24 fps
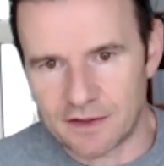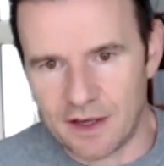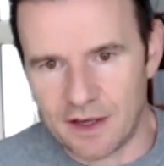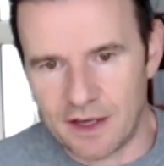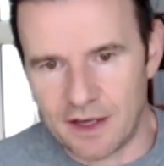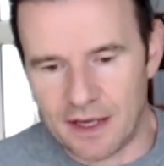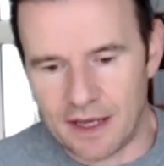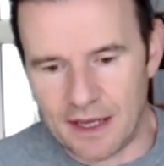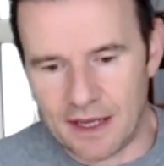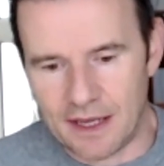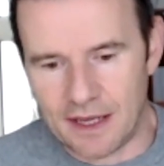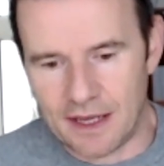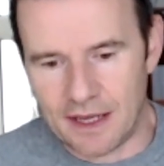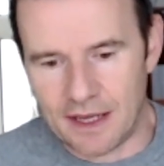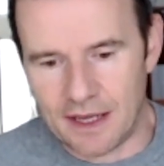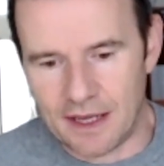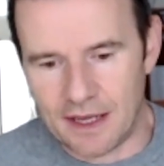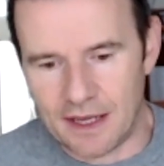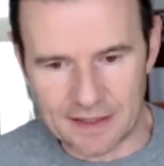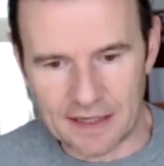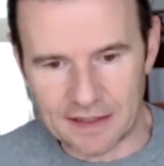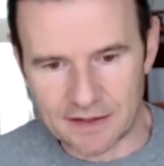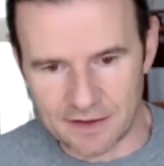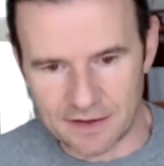I had
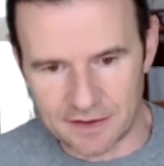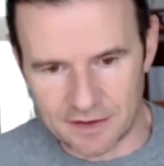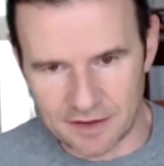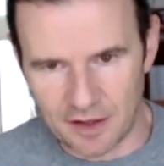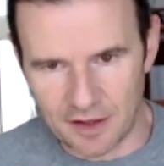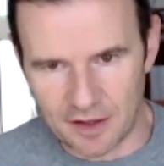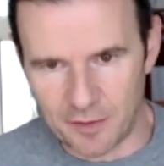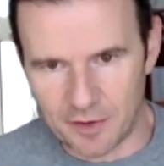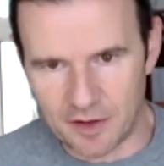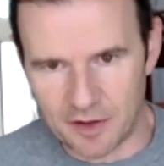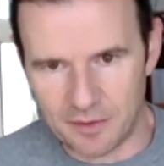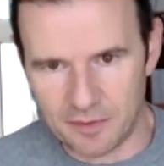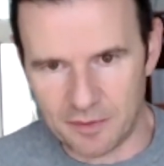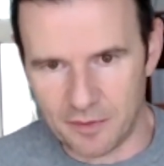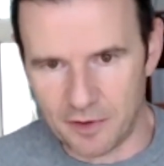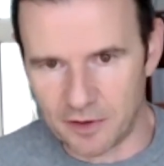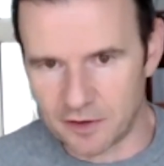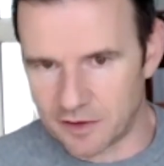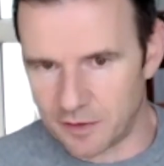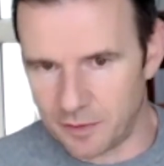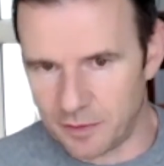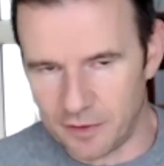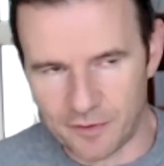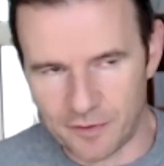success in some of them,
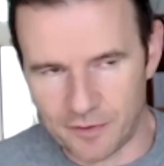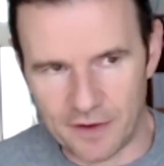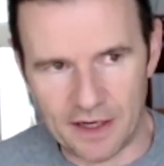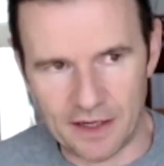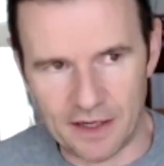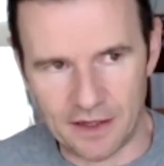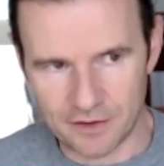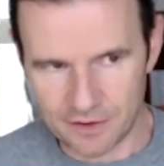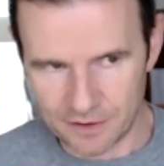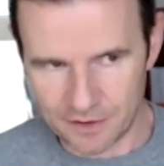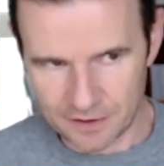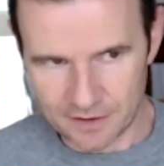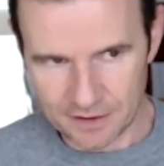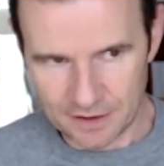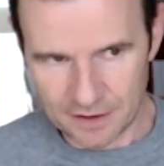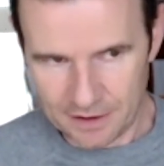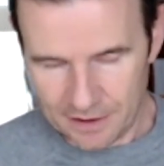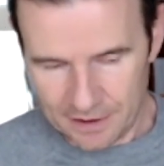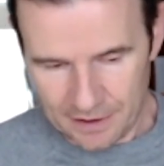multiple failures.